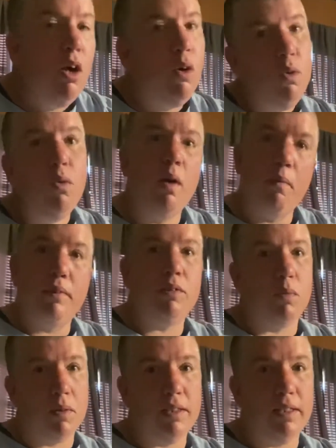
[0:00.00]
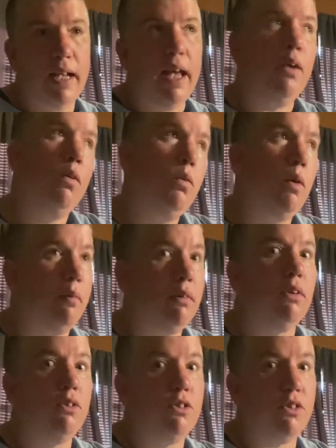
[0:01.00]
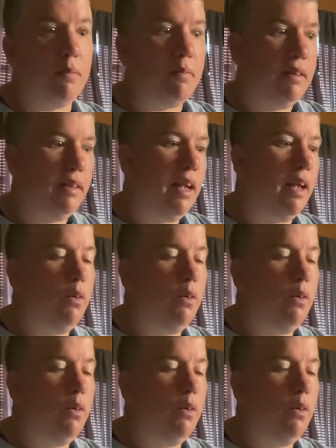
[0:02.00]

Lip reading: Ooh, I went to work today. Ooh, I went grocery shopping today.